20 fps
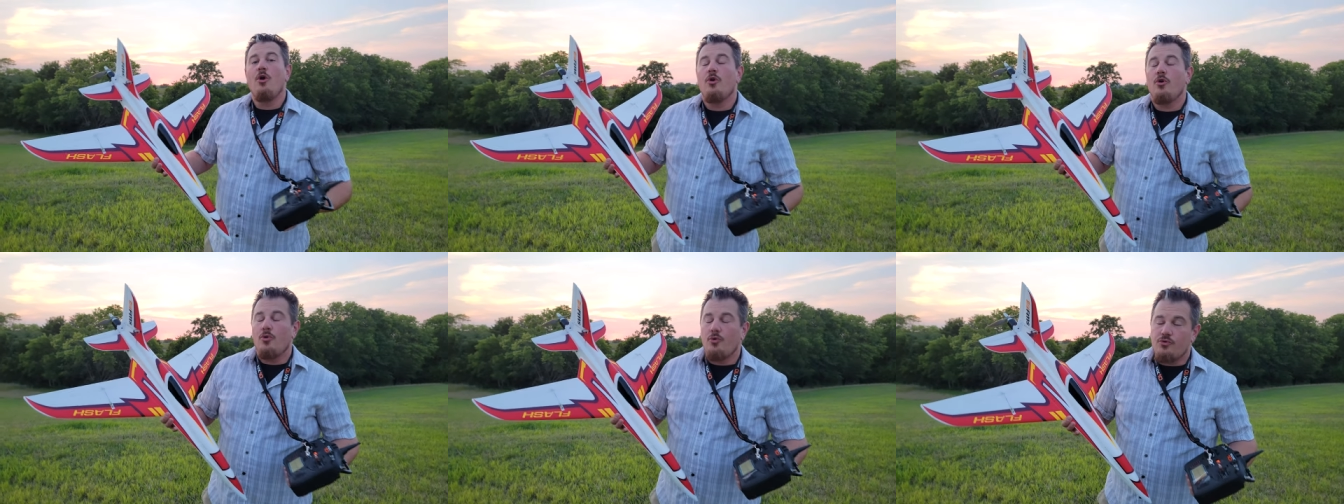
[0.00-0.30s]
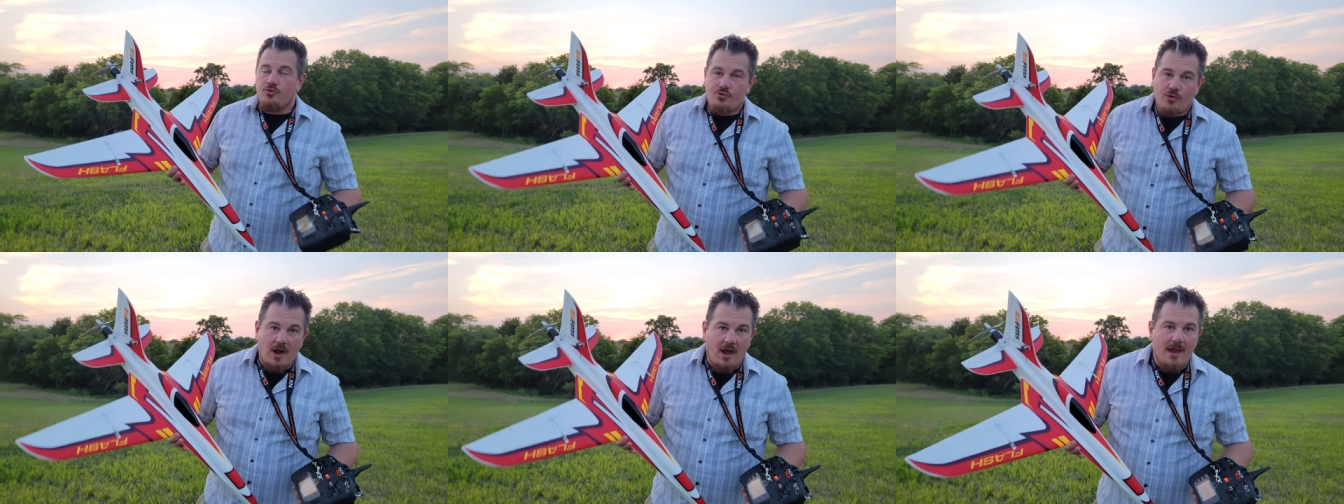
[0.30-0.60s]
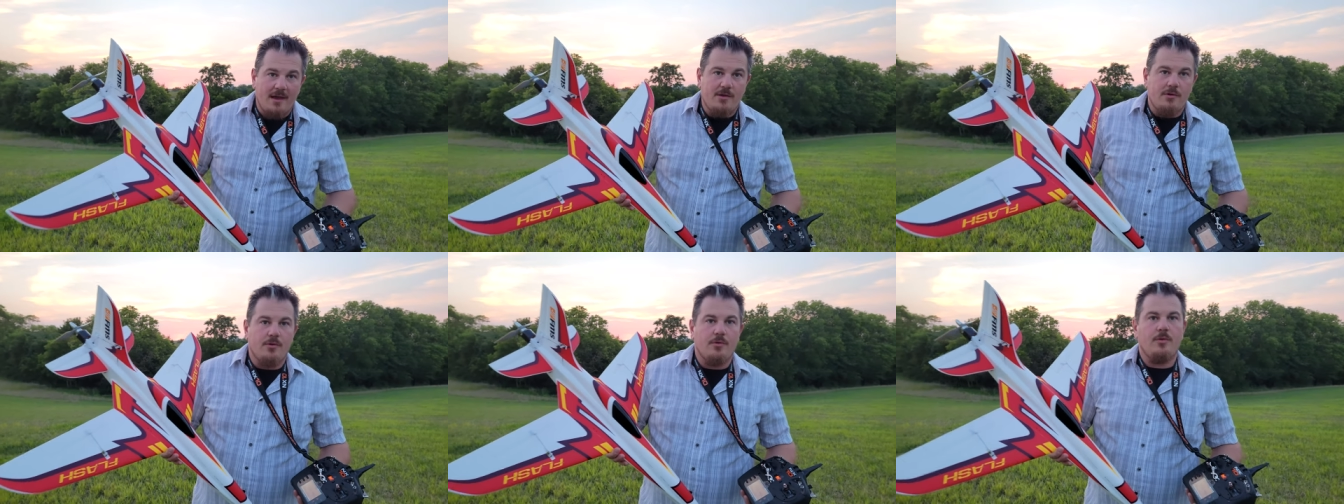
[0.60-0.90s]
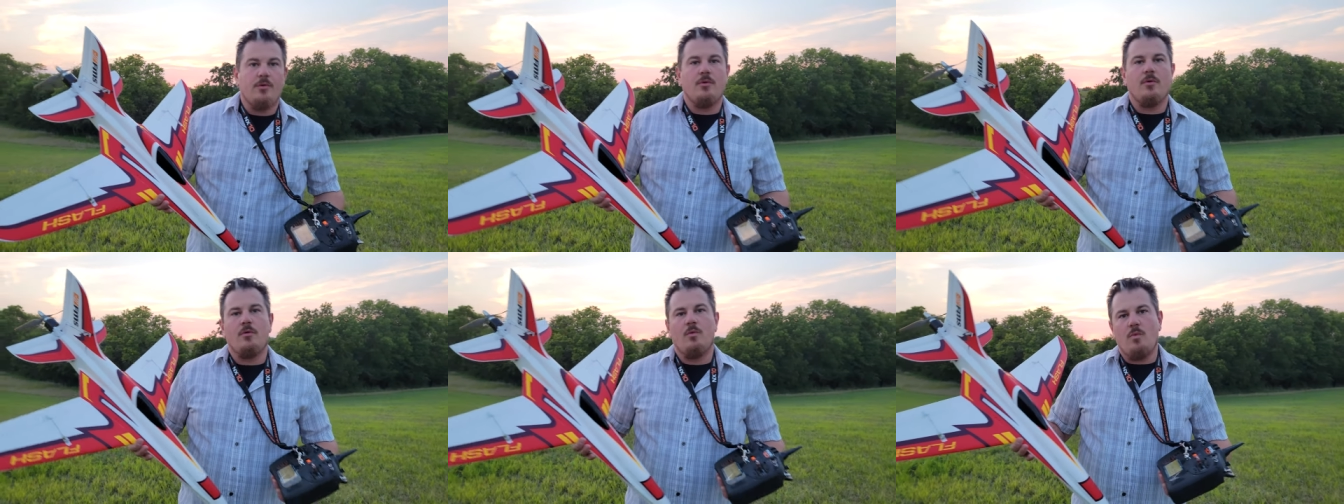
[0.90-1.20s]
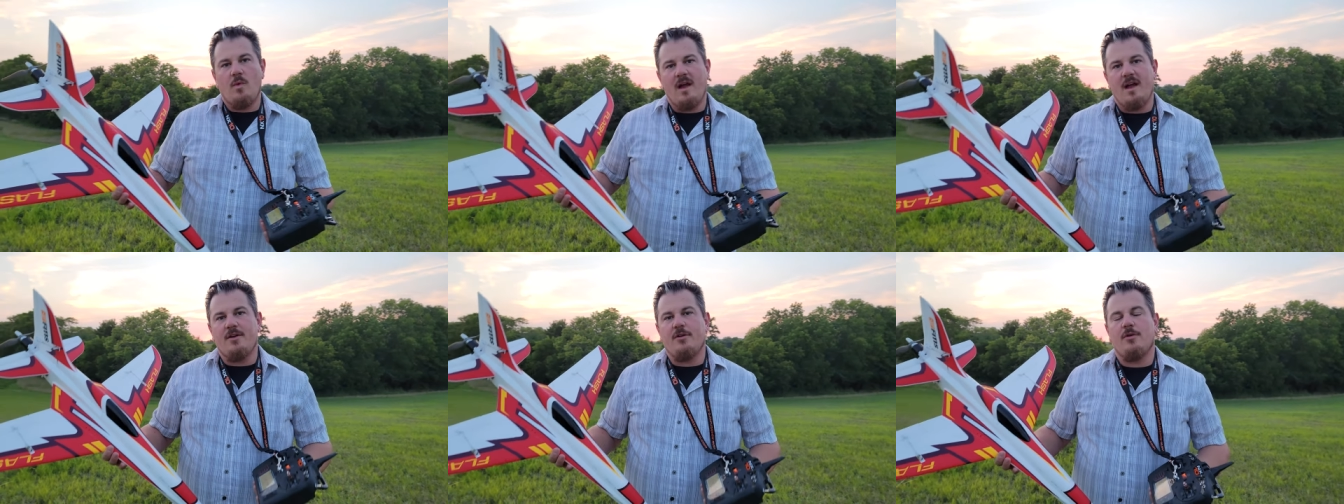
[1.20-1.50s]
or drier or
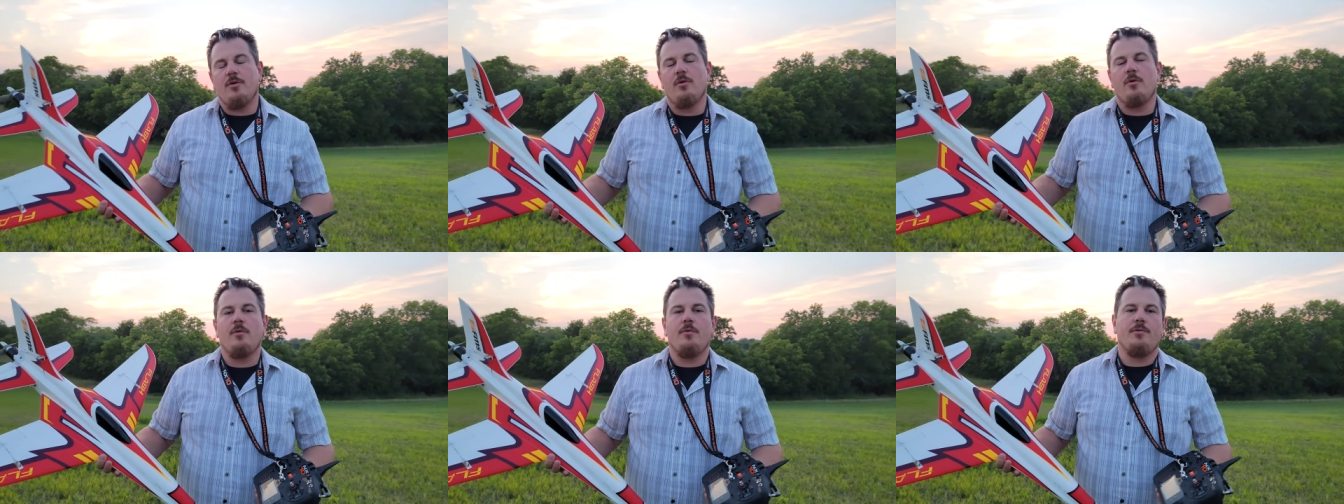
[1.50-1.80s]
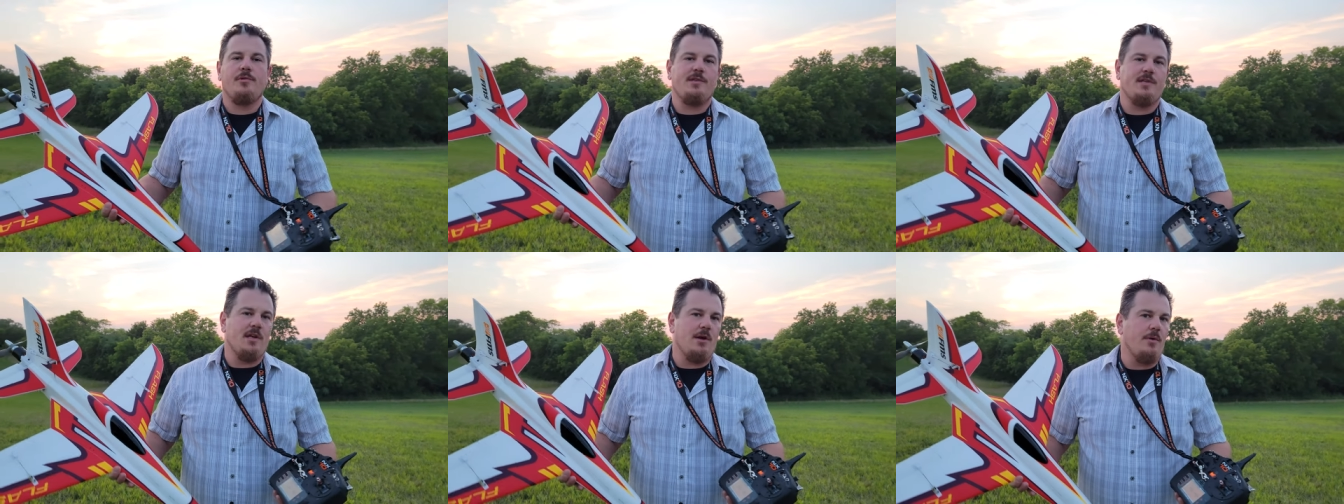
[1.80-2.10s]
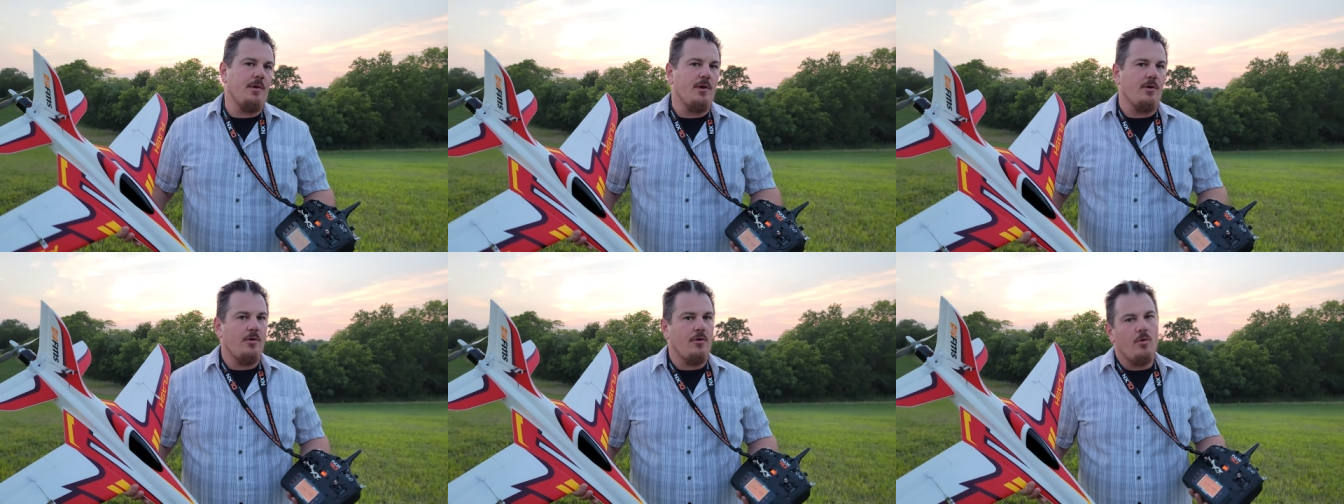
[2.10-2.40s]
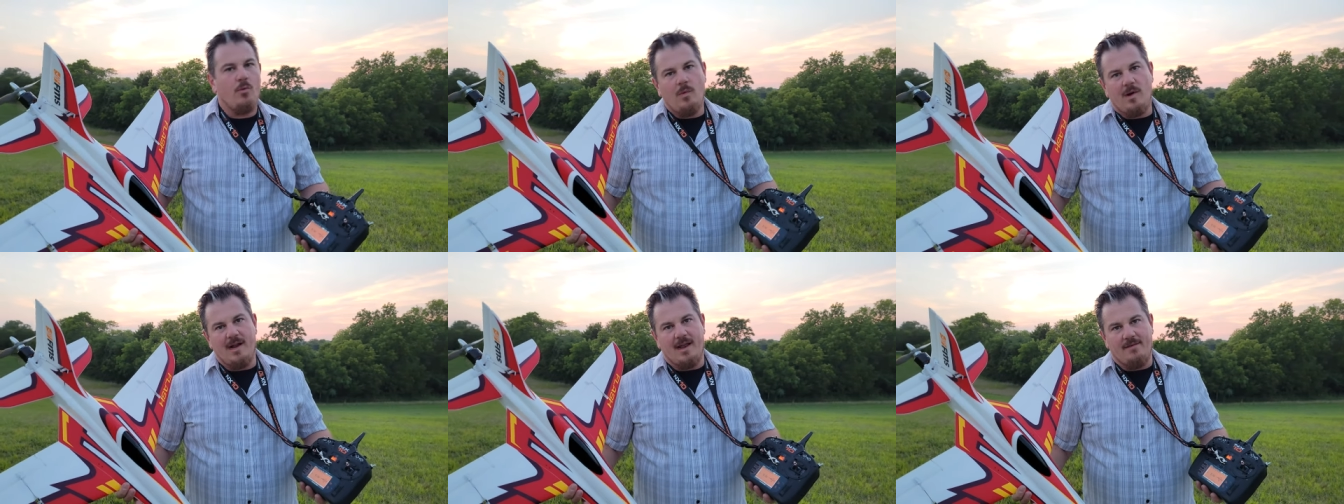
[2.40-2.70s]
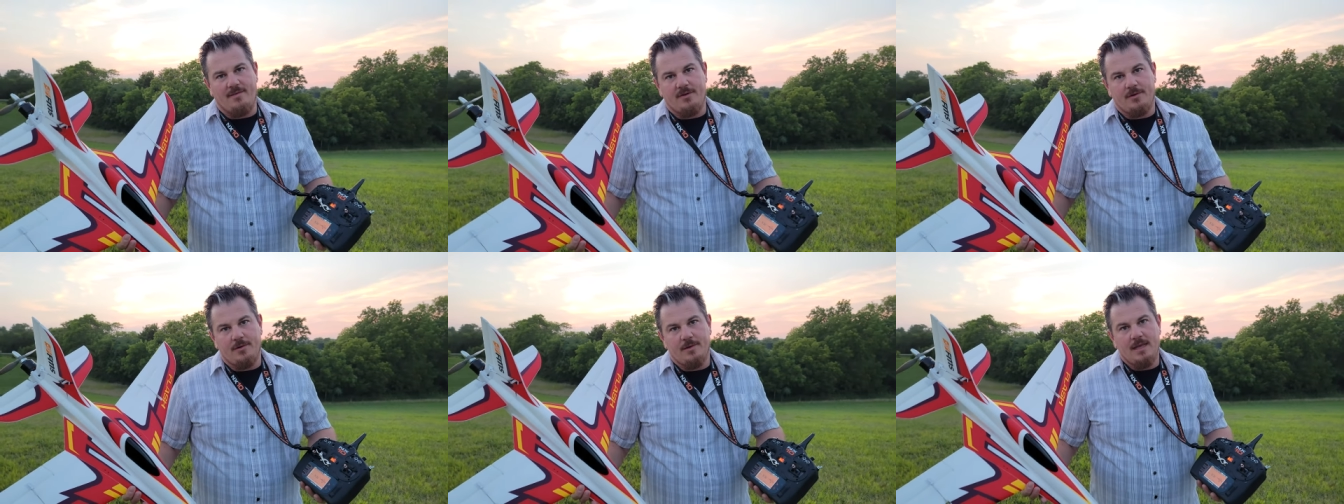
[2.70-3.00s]
wetter or snowier or
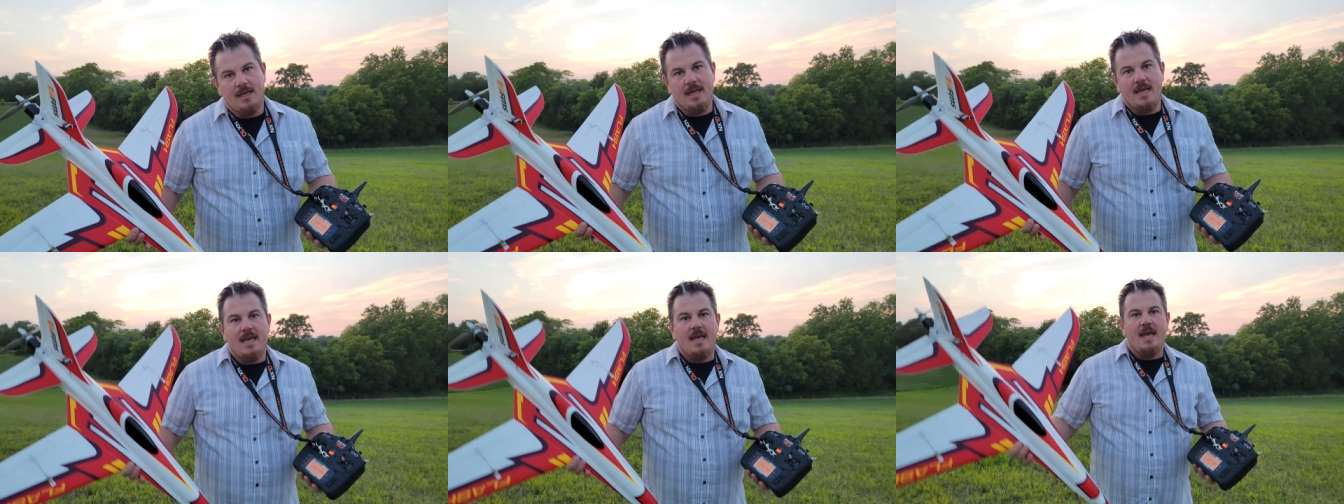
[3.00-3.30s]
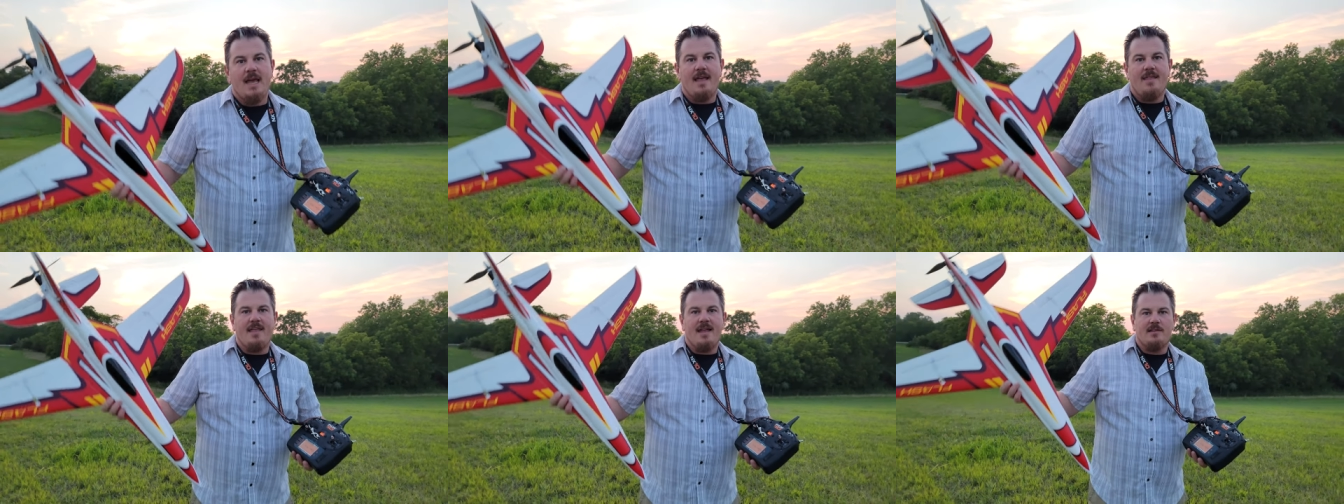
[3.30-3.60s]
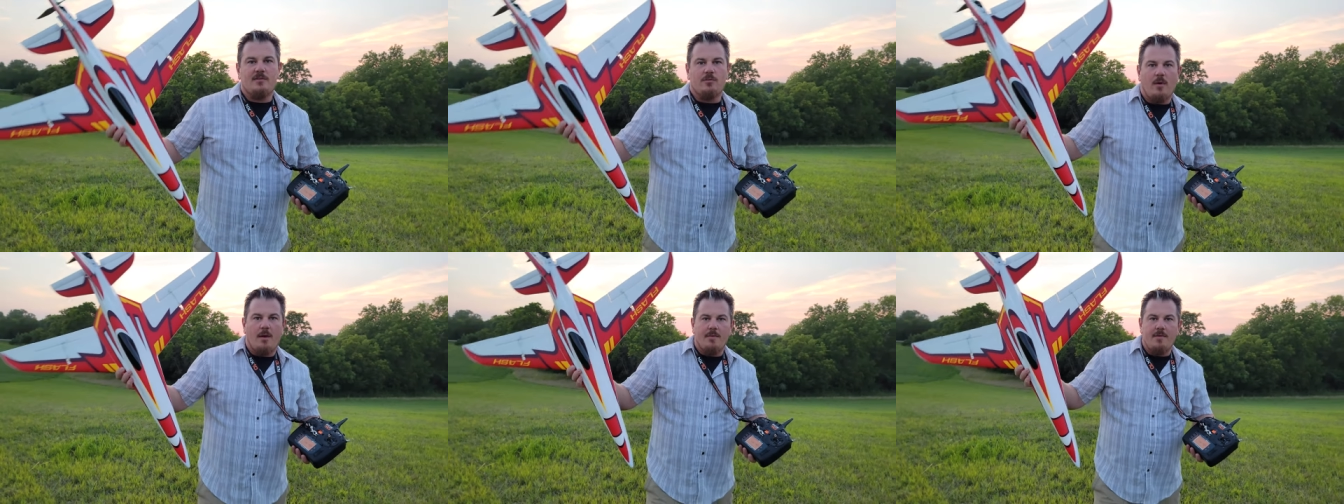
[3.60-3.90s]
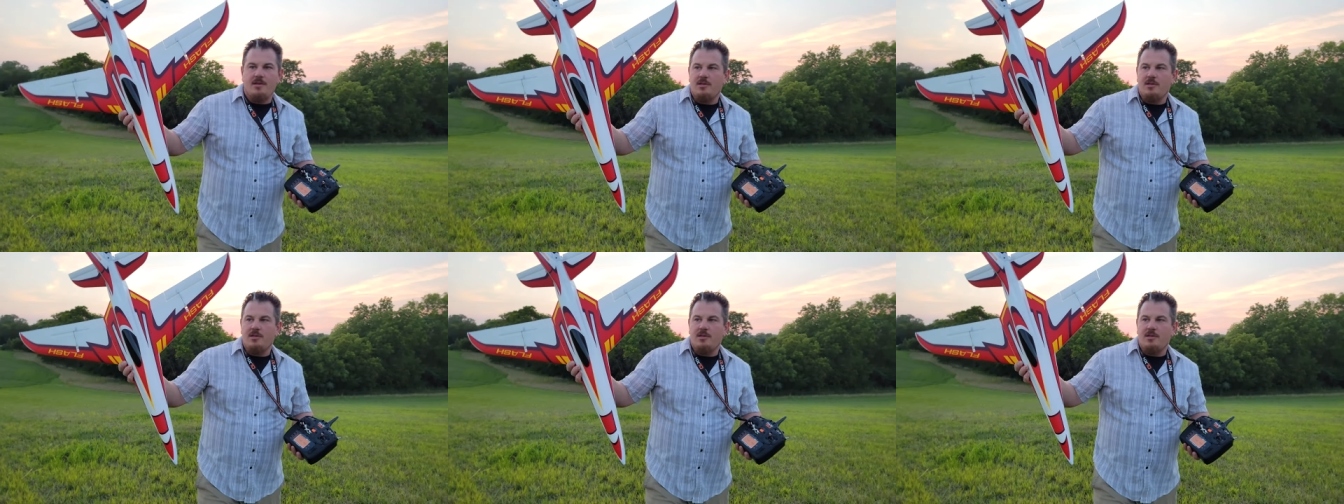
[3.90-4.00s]
whatever. And that's why we